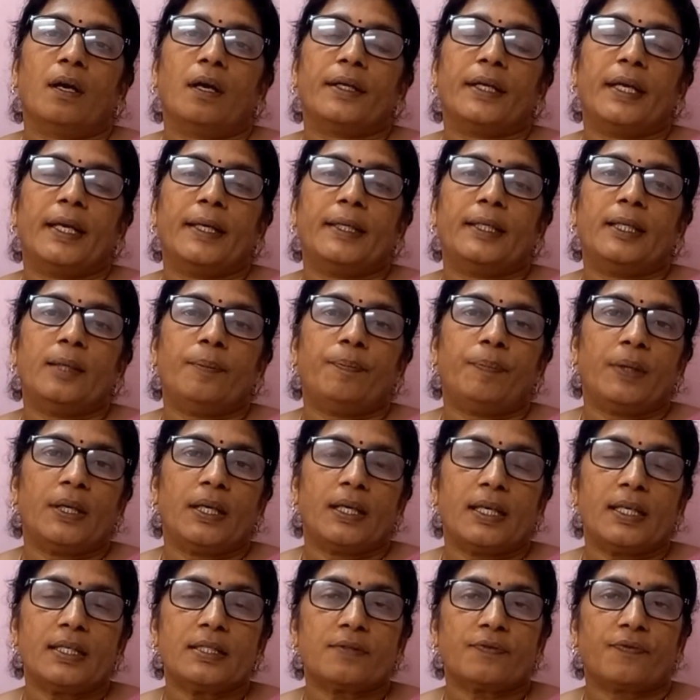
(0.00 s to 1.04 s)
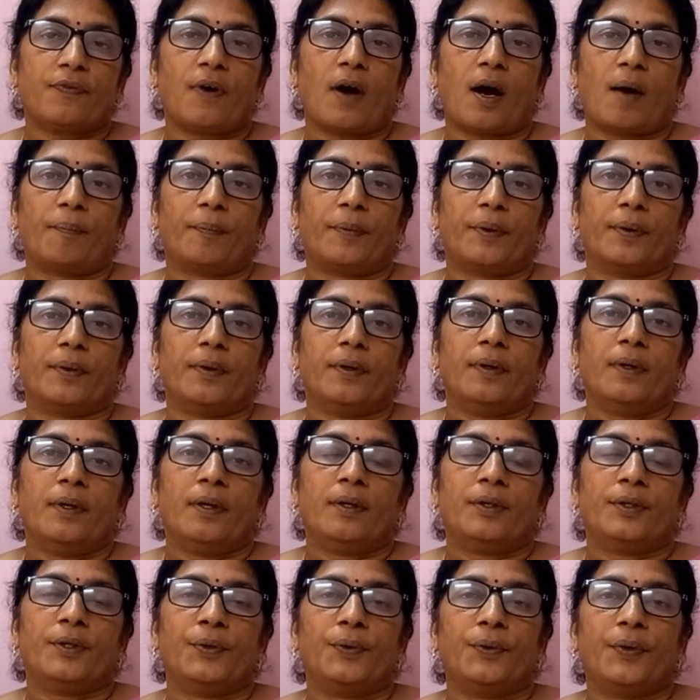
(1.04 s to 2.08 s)
ATP is formed
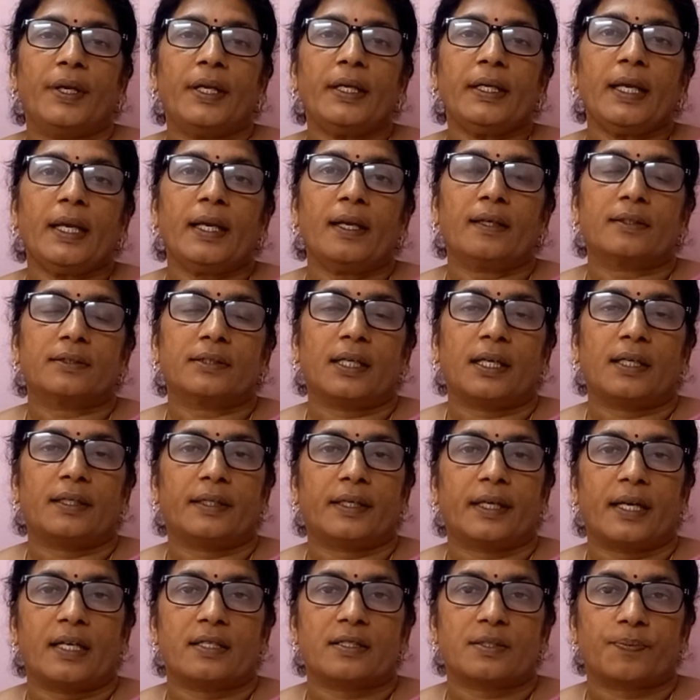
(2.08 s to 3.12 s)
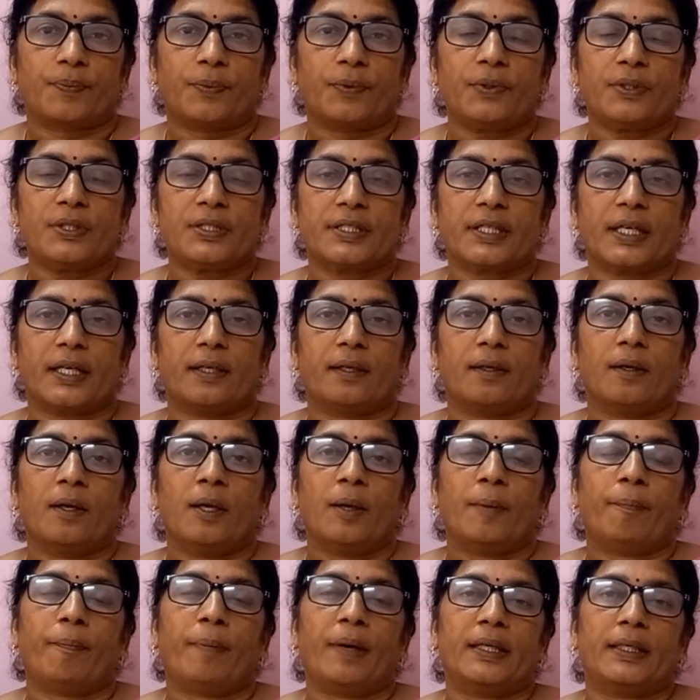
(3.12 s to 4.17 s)
during electron transport chain,
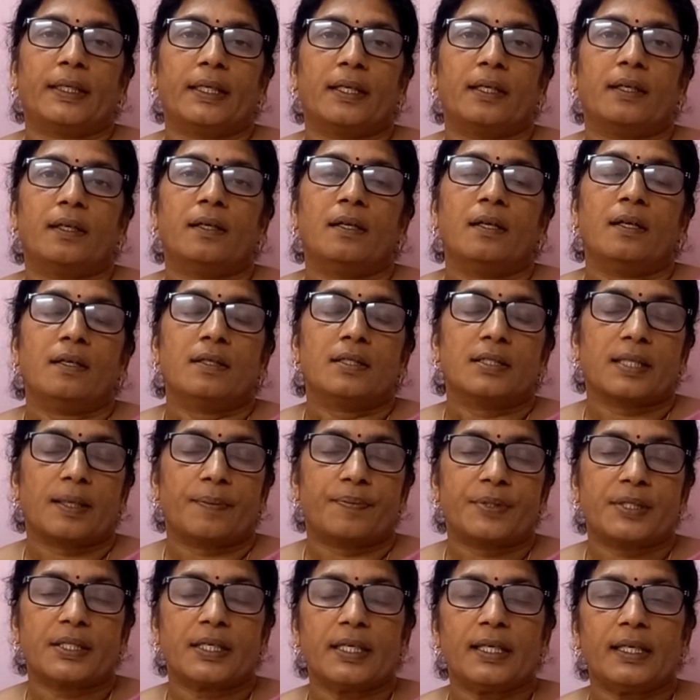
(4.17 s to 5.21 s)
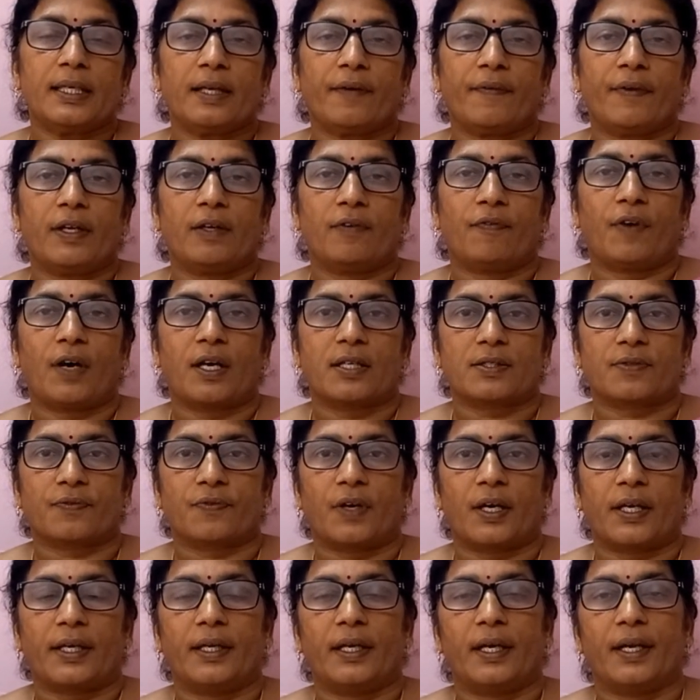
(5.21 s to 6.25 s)
but in substrate level
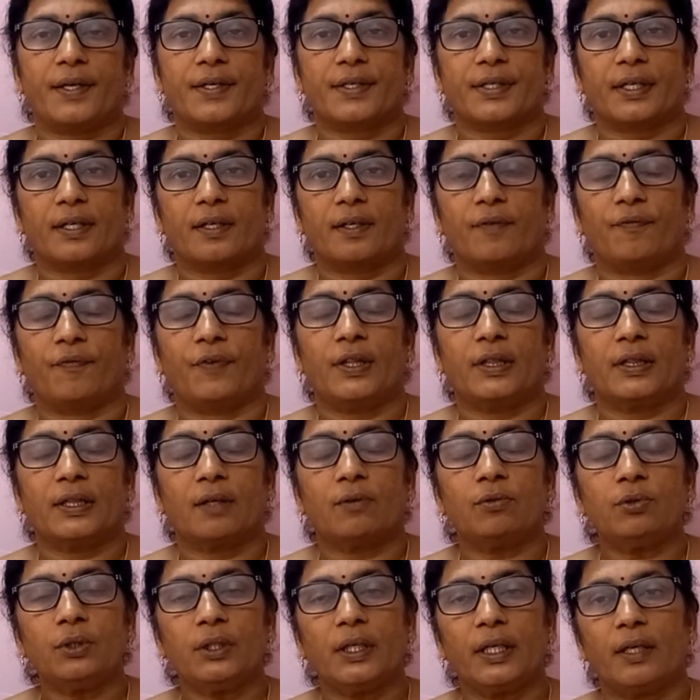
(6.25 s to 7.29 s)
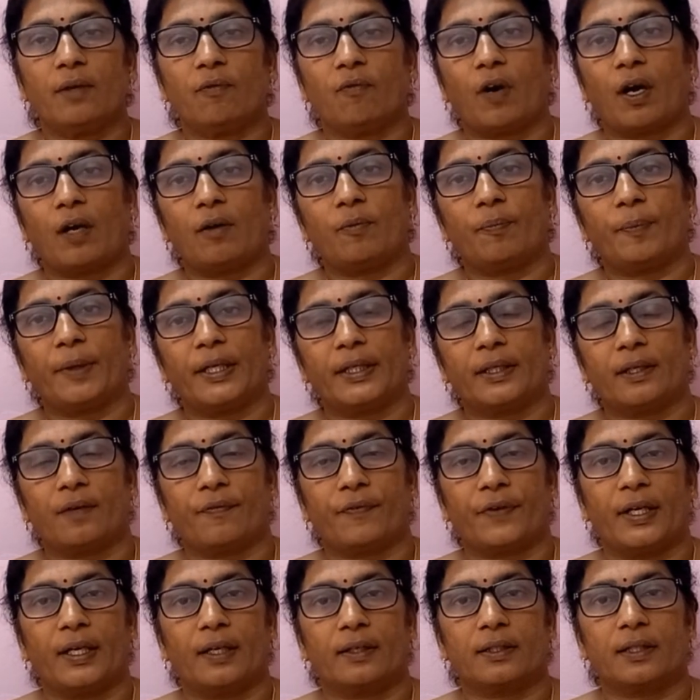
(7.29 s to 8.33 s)
phosphorylation, without involvement
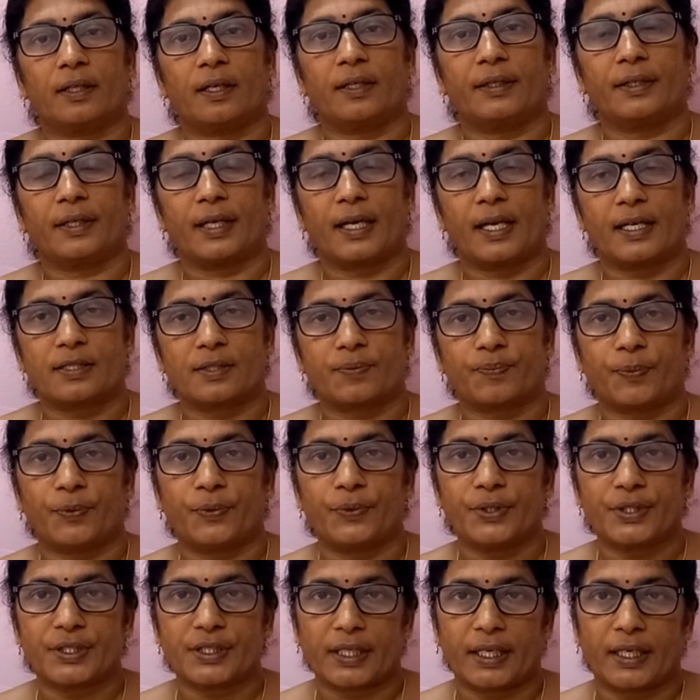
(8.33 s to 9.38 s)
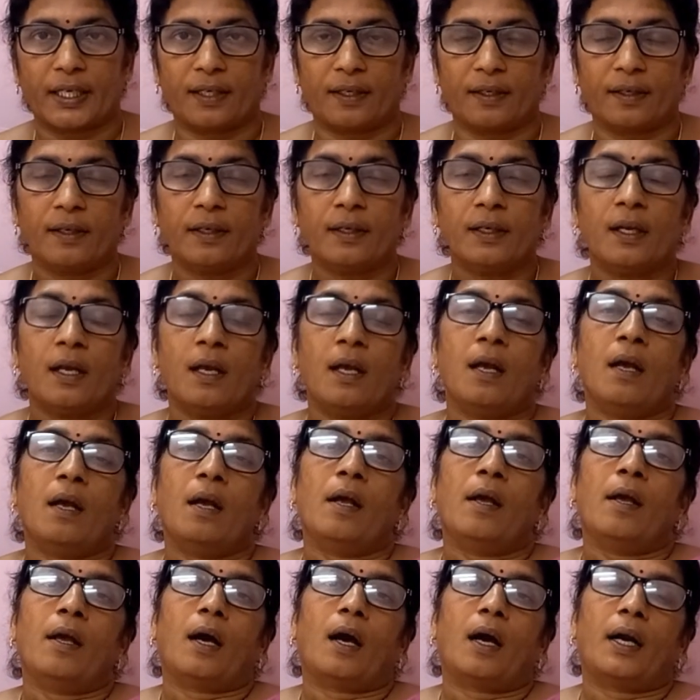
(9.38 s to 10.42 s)
of electron transport chain
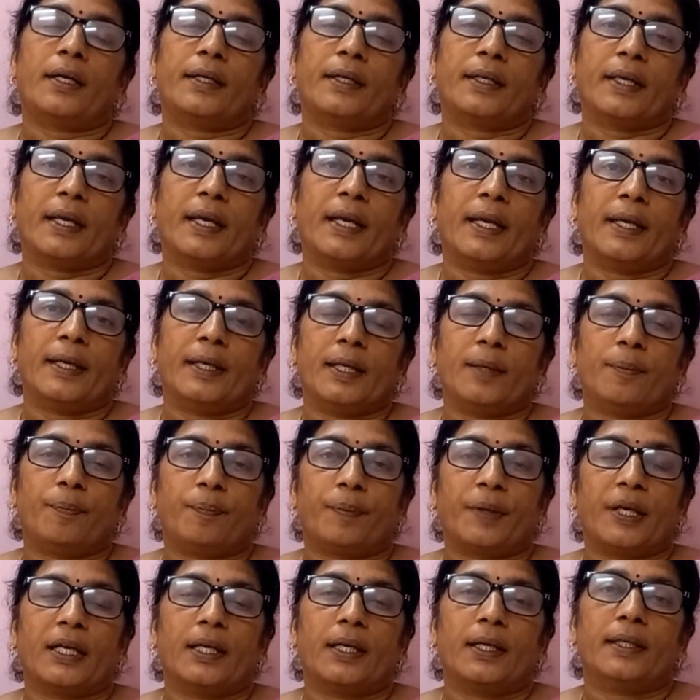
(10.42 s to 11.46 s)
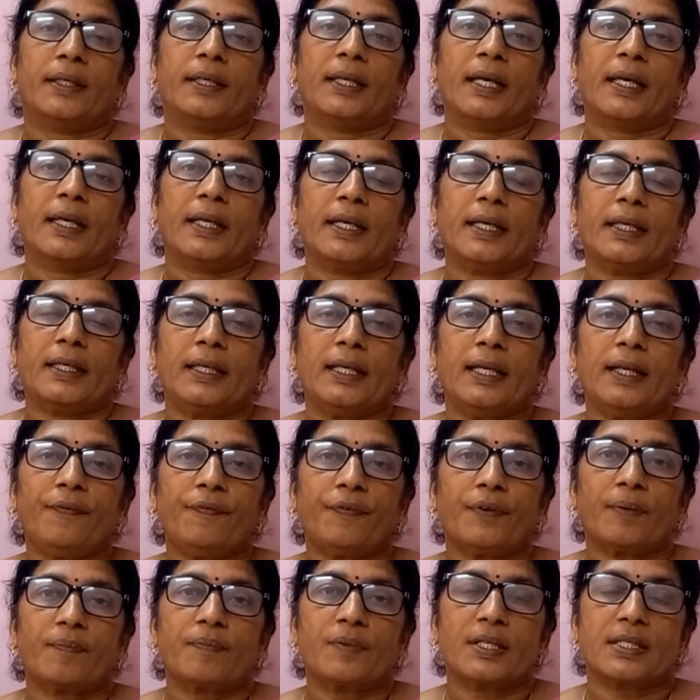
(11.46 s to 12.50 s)
and ADP, directly
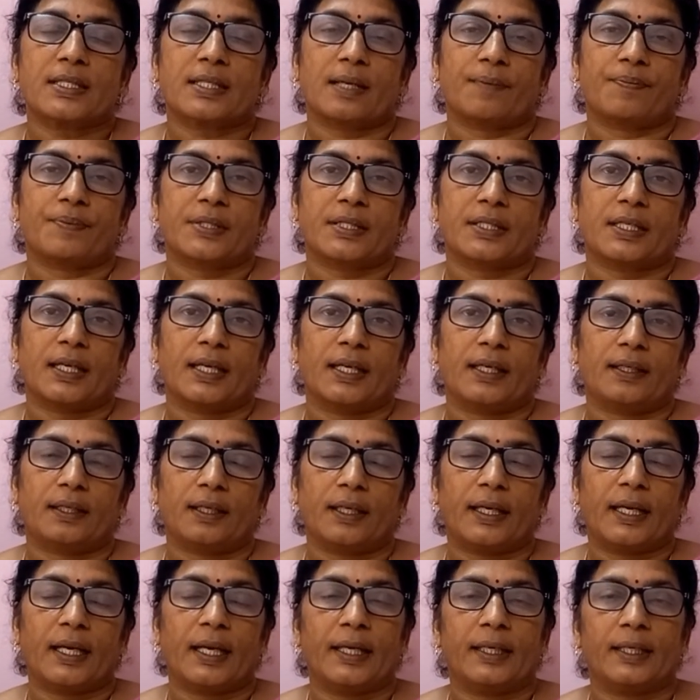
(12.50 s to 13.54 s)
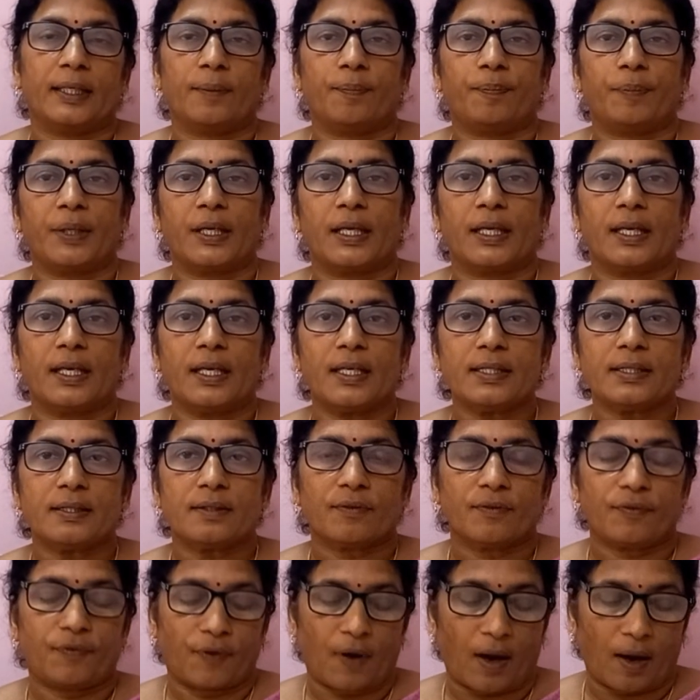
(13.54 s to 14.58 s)
from the substrate ATP is
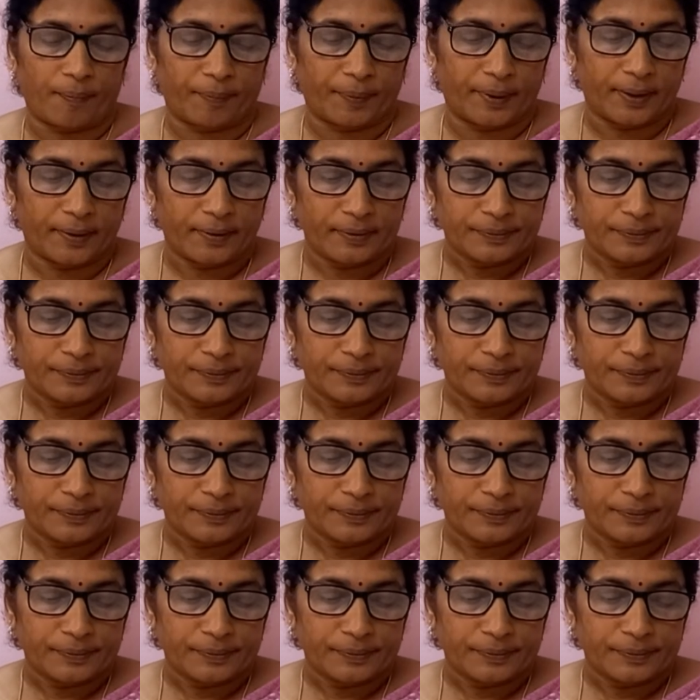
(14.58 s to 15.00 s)
formed.